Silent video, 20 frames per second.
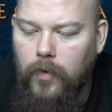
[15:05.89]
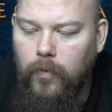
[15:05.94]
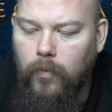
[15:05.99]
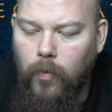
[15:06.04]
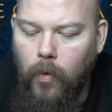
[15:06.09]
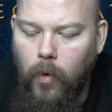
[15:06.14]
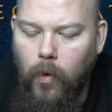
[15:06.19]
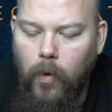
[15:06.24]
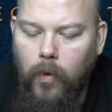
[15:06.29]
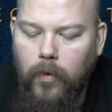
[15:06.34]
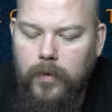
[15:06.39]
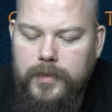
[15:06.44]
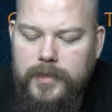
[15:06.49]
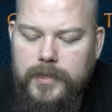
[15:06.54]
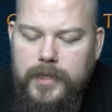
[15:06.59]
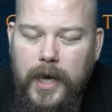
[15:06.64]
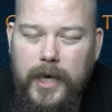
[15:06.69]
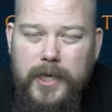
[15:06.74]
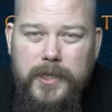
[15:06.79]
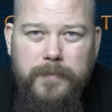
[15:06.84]

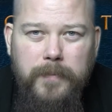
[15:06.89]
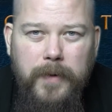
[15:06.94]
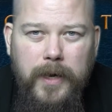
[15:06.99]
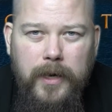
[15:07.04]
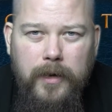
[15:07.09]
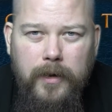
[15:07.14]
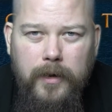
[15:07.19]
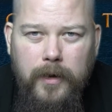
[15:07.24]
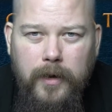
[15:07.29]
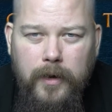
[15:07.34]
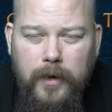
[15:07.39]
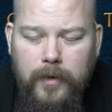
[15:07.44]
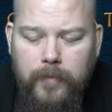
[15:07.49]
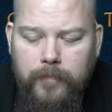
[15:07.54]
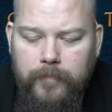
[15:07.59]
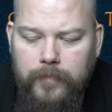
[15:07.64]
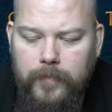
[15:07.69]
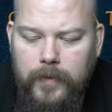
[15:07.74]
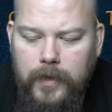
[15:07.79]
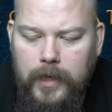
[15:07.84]
Warhorns has been
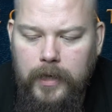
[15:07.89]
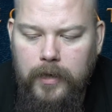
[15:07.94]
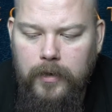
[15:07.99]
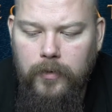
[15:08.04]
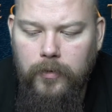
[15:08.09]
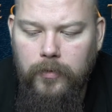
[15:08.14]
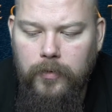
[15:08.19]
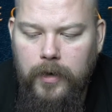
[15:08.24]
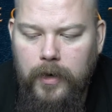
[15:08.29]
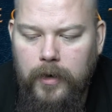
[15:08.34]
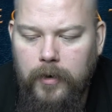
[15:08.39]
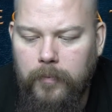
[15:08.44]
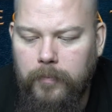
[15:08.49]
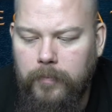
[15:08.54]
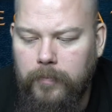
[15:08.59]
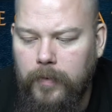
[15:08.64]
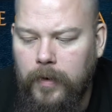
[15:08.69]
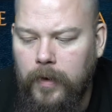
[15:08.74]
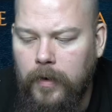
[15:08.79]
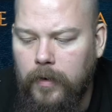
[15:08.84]
included in the
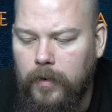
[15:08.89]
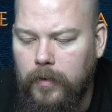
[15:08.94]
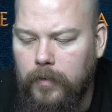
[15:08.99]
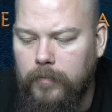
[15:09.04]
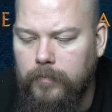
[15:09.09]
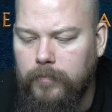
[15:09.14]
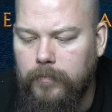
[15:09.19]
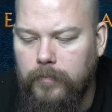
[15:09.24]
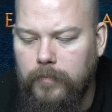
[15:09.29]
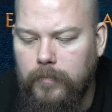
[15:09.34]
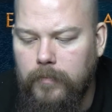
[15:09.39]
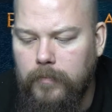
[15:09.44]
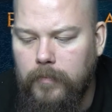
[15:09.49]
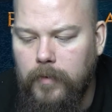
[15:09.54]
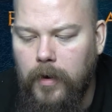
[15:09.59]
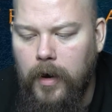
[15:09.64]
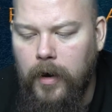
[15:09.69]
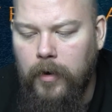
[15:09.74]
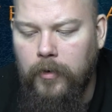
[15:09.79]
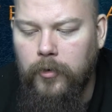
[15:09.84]

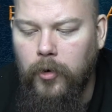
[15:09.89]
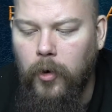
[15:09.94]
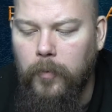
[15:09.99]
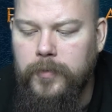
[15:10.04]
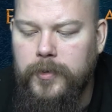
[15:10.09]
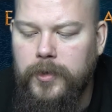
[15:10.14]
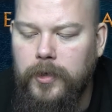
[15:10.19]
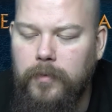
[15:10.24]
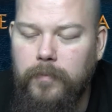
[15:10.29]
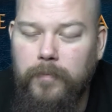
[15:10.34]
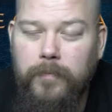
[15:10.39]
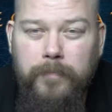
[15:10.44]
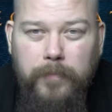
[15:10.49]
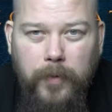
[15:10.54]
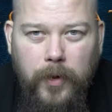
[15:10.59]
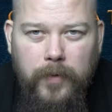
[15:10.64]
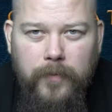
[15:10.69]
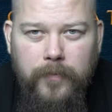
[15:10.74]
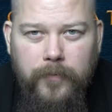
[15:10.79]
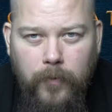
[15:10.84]
are an option,
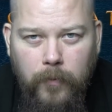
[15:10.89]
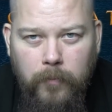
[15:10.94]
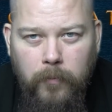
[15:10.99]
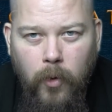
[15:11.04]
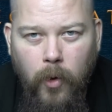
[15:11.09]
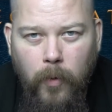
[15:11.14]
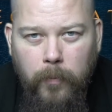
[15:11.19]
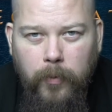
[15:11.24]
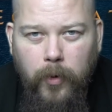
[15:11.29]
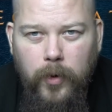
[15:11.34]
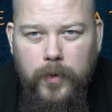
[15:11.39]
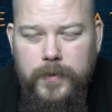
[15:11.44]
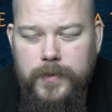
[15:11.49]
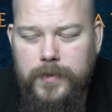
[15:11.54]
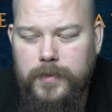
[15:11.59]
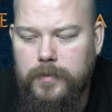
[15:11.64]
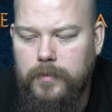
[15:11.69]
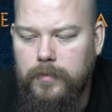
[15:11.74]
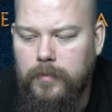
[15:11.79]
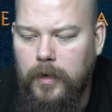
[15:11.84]
but for more
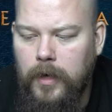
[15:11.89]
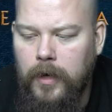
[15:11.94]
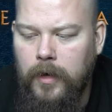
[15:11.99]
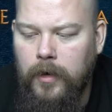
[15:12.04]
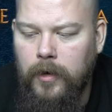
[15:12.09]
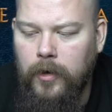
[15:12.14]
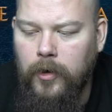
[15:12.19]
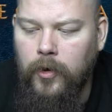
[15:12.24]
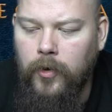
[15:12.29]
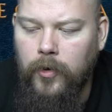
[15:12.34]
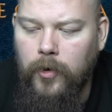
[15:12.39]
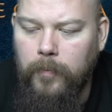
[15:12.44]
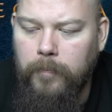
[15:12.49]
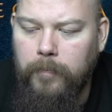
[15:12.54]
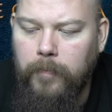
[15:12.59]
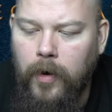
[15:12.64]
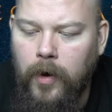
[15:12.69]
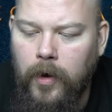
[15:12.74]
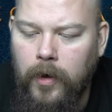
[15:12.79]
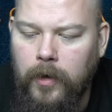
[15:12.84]
points, gone
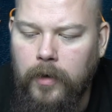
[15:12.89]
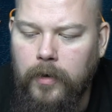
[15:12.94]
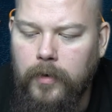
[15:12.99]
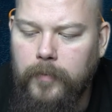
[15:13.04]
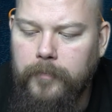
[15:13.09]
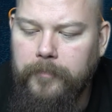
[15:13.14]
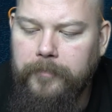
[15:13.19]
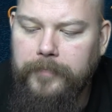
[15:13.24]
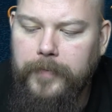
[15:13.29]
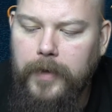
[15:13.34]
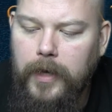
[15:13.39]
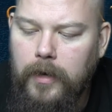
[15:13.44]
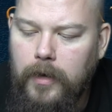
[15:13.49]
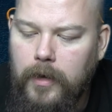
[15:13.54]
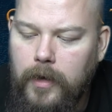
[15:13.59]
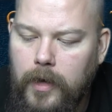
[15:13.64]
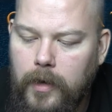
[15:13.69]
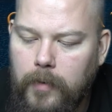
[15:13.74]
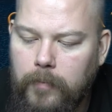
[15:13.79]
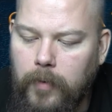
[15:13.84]
up by
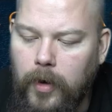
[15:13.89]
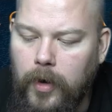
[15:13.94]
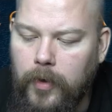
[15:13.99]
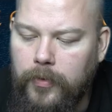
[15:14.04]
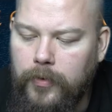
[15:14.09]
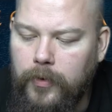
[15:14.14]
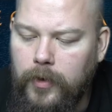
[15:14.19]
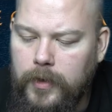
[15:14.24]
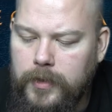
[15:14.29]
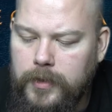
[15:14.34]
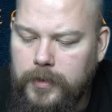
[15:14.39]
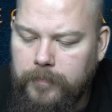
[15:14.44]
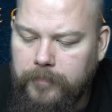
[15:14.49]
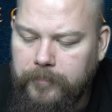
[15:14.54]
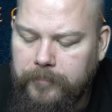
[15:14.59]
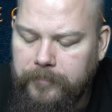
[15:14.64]
a third.